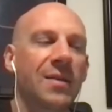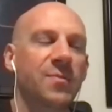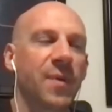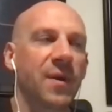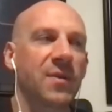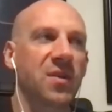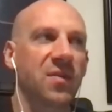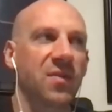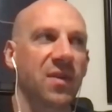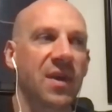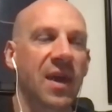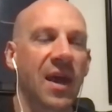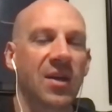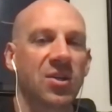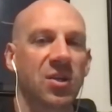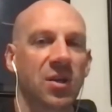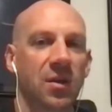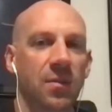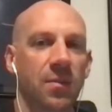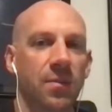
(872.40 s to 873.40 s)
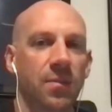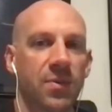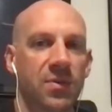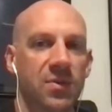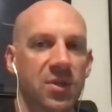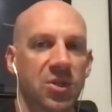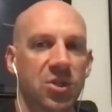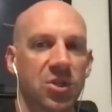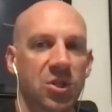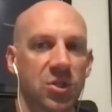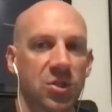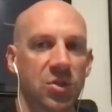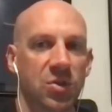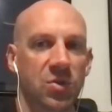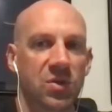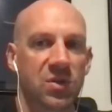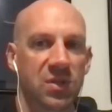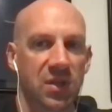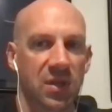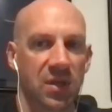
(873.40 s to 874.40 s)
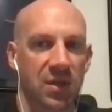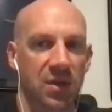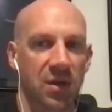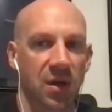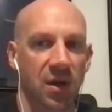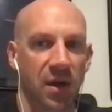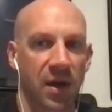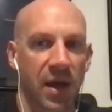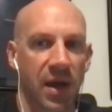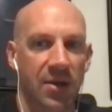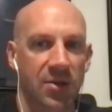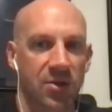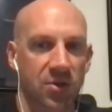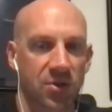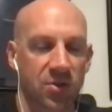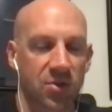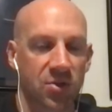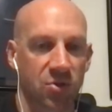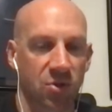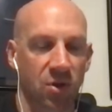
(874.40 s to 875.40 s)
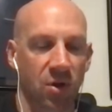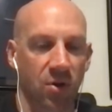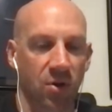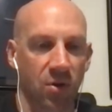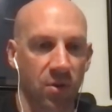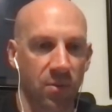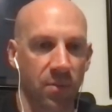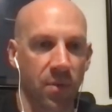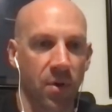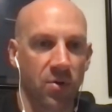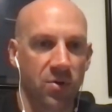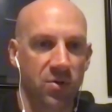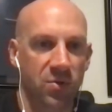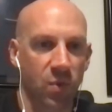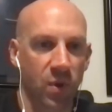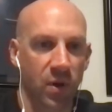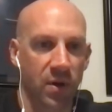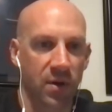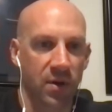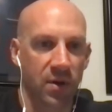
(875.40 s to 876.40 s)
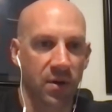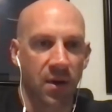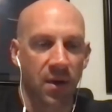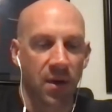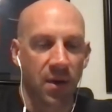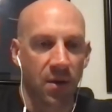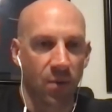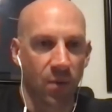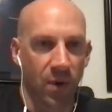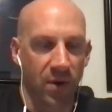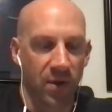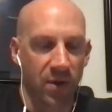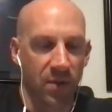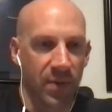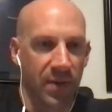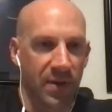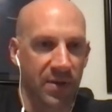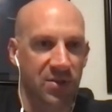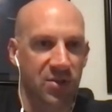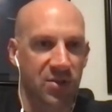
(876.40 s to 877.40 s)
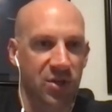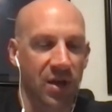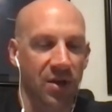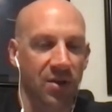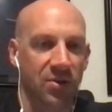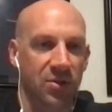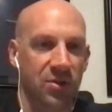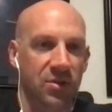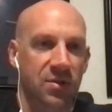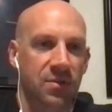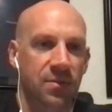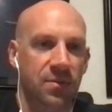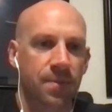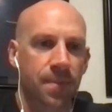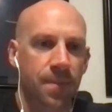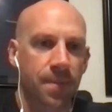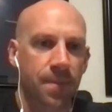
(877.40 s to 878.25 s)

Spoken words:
aspects of the catching position do you see young catchers struggle the most? Where are the biggest challenges?